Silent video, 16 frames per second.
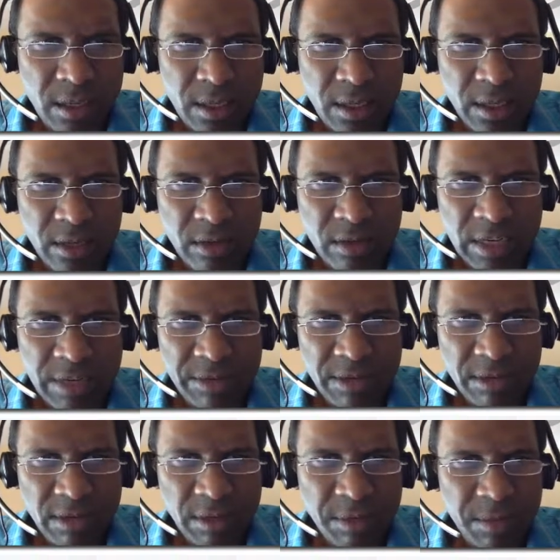in
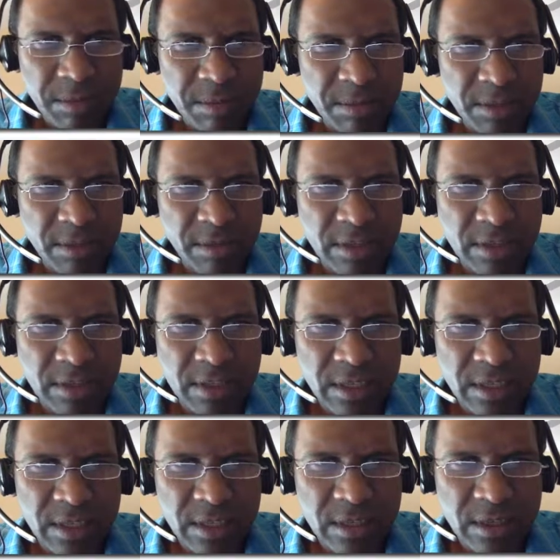JavaScript, but the reason
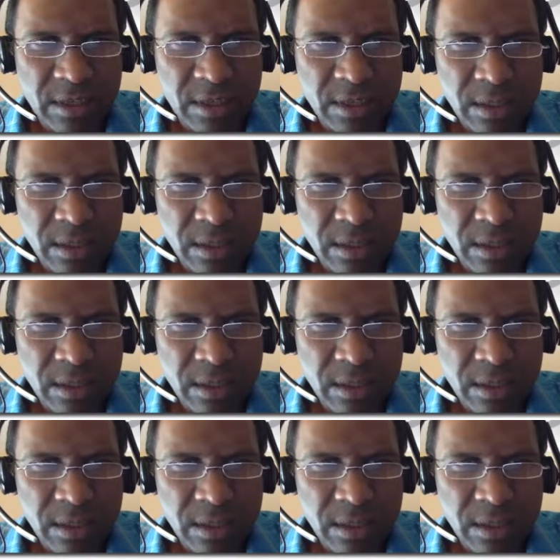is